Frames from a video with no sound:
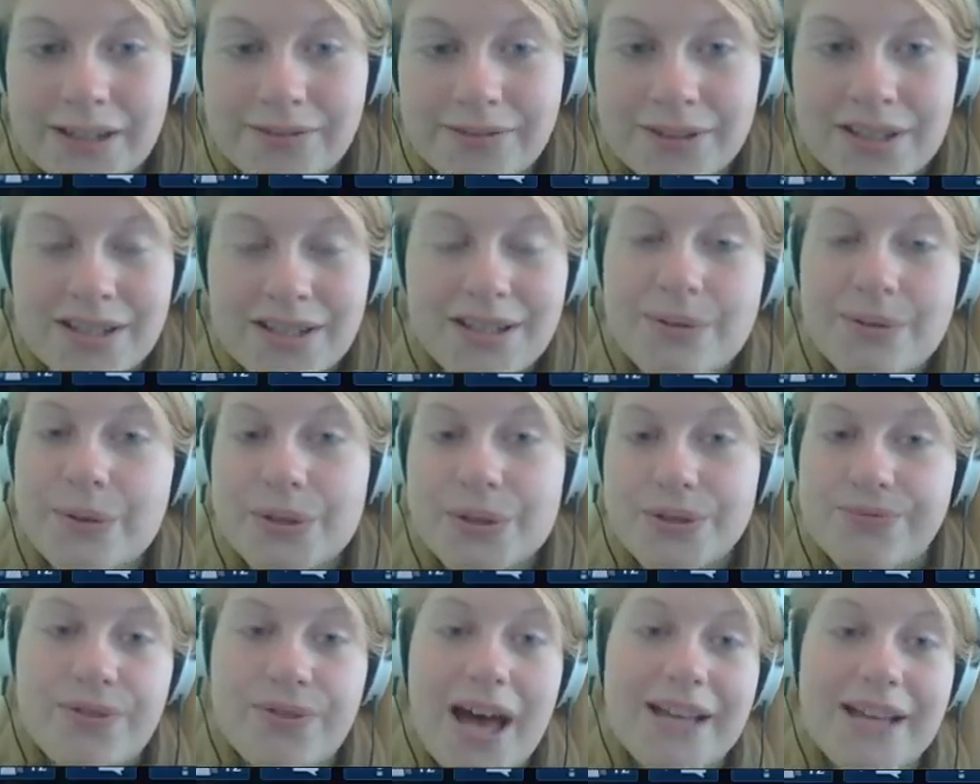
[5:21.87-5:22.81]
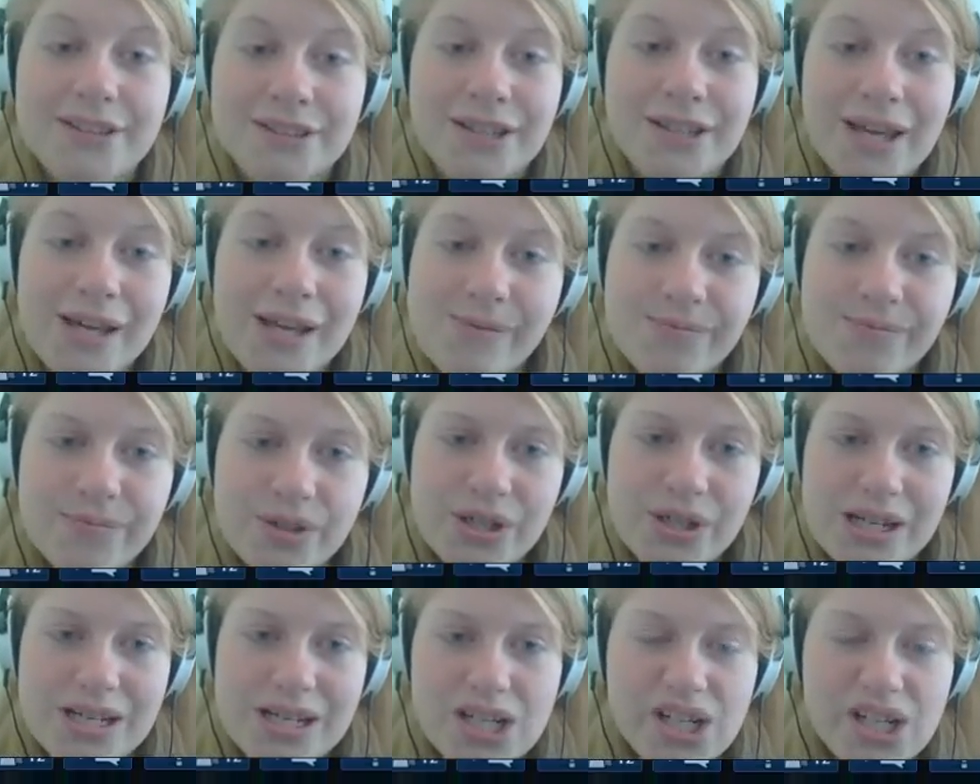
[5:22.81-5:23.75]
are really under
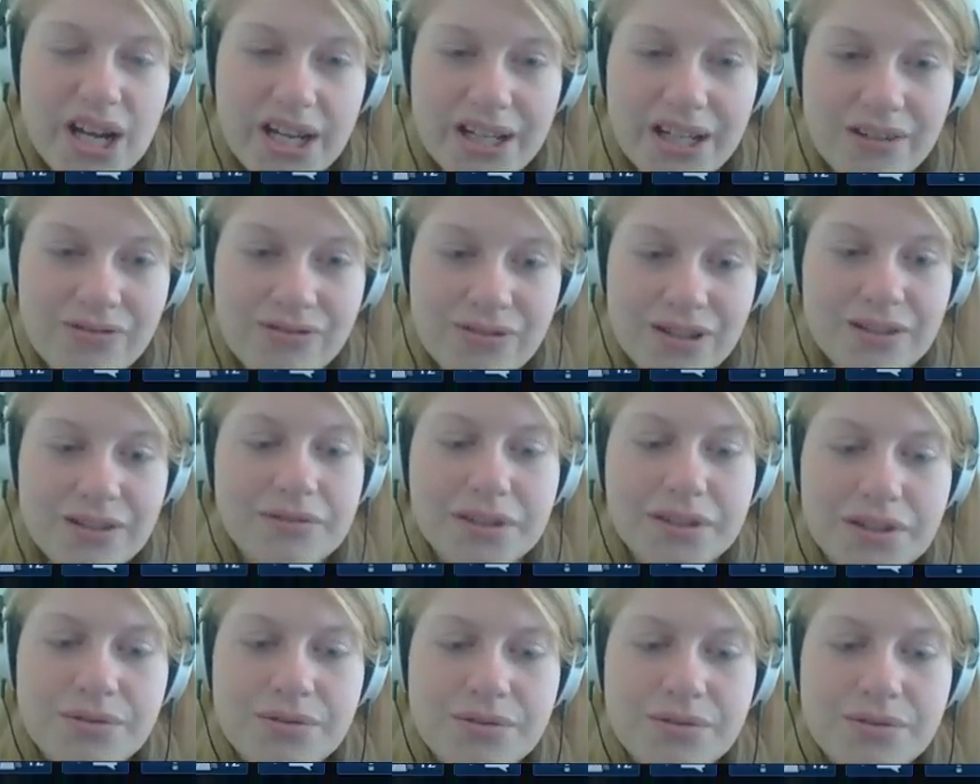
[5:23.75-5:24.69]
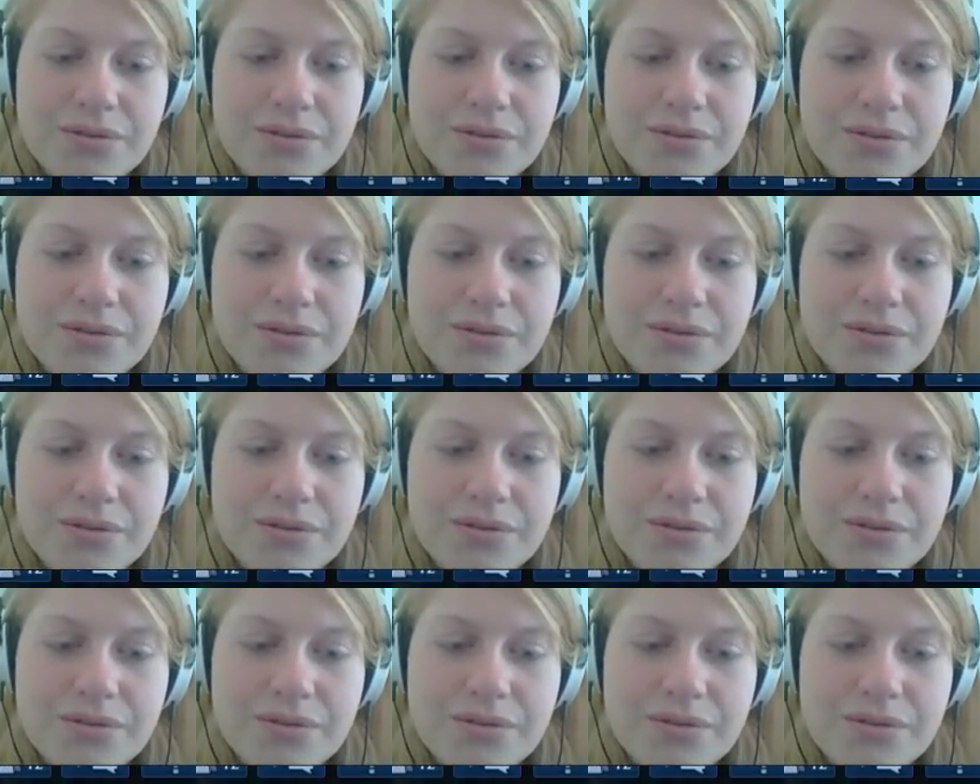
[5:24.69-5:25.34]
leveled and it was a fast game,